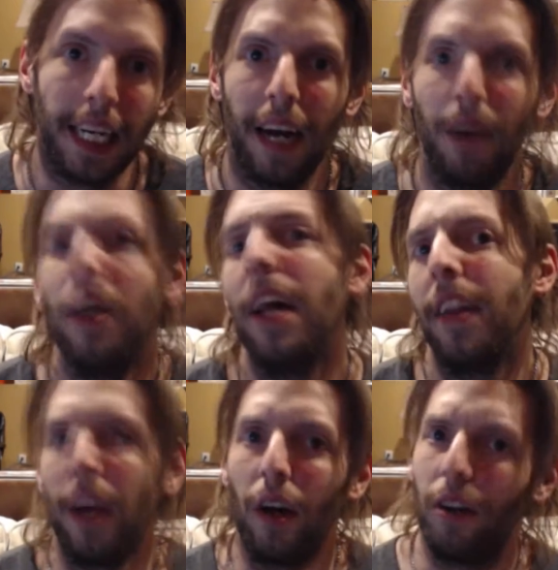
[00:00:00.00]
Now
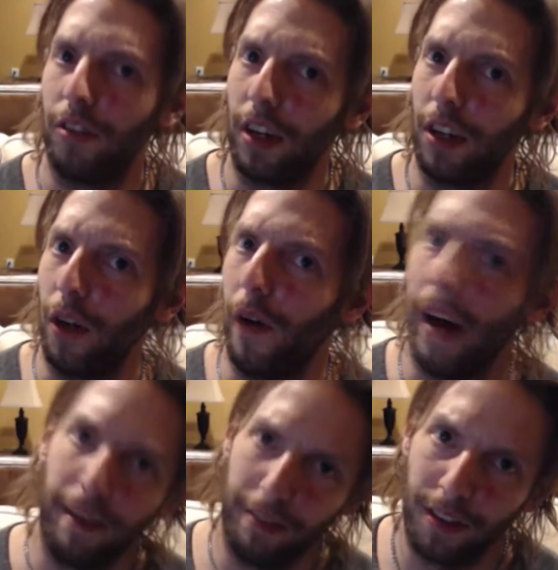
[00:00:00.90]
they all decide to go
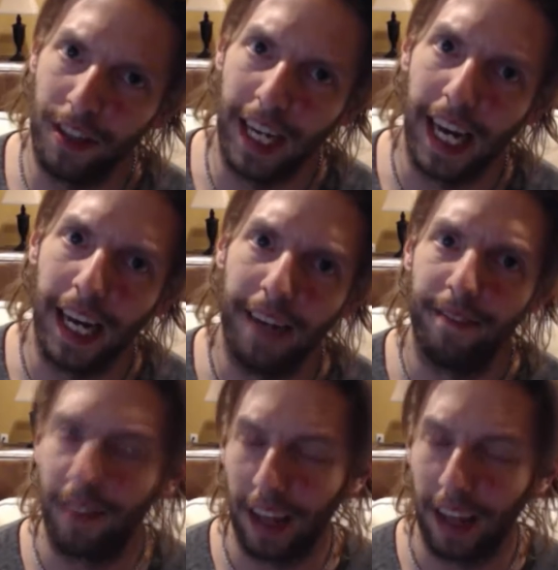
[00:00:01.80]
after Diane,